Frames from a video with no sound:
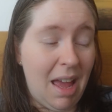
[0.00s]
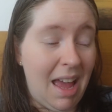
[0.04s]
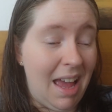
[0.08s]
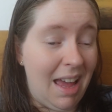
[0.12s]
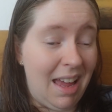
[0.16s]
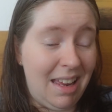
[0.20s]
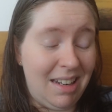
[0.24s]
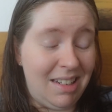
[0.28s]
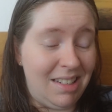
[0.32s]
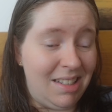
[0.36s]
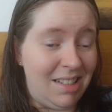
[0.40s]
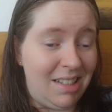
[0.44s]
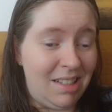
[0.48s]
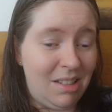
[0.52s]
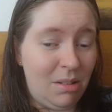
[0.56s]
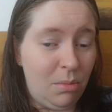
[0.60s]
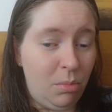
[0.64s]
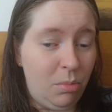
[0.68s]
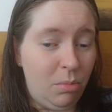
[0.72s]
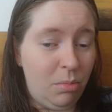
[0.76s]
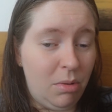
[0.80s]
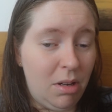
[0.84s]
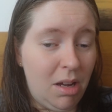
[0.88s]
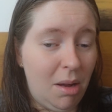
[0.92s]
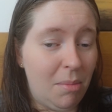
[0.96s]
And
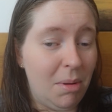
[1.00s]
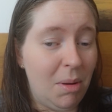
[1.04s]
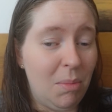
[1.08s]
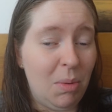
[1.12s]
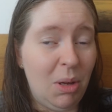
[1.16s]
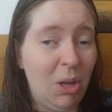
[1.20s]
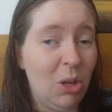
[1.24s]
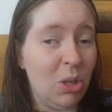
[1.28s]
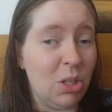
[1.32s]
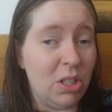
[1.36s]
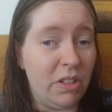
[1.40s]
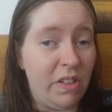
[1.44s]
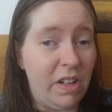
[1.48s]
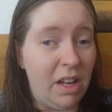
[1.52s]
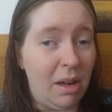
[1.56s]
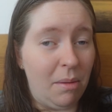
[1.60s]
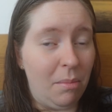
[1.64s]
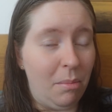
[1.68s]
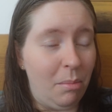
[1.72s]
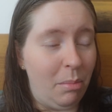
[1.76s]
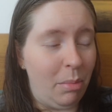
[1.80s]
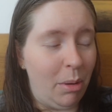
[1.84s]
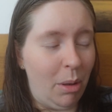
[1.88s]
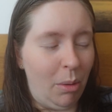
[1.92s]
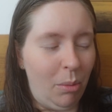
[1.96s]
I mean, we could have
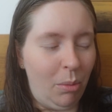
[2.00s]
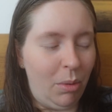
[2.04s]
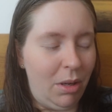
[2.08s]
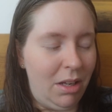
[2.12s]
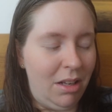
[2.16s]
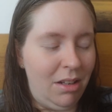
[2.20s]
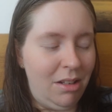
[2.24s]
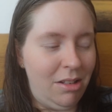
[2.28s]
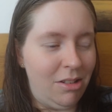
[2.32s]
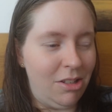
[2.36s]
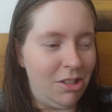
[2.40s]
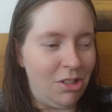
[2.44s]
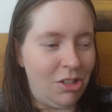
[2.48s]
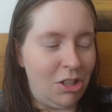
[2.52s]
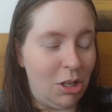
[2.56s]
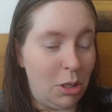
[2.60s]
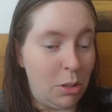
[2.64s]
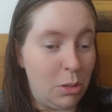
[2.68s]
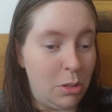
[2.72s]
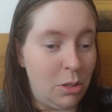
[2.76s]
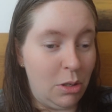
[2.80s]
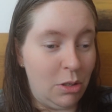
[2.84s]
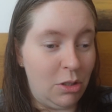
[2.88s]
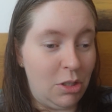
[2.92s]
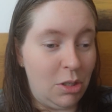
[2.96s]
done, but we just
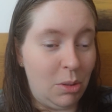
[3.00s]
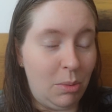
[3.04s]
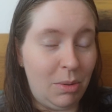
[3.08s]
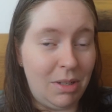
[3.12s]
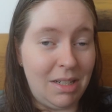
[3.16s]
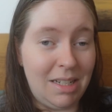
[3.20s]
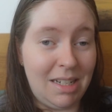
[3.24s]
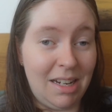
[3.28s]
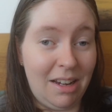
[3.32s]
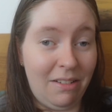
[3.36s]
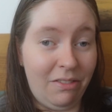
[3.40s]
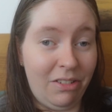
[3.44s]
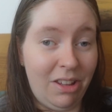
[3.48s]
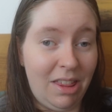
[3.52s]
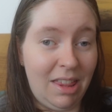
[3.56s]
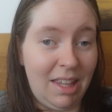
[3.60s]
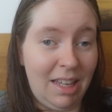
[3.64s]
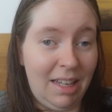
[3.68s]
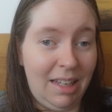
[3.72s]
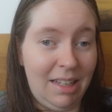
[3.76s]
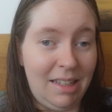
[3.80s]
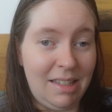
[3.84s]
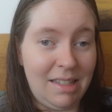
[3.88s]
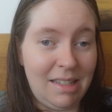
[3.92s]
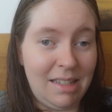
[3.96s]
chose not to. We did other
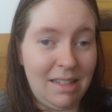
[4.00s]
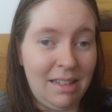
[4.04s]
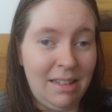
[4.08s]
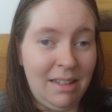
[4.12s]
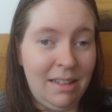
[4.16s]
things.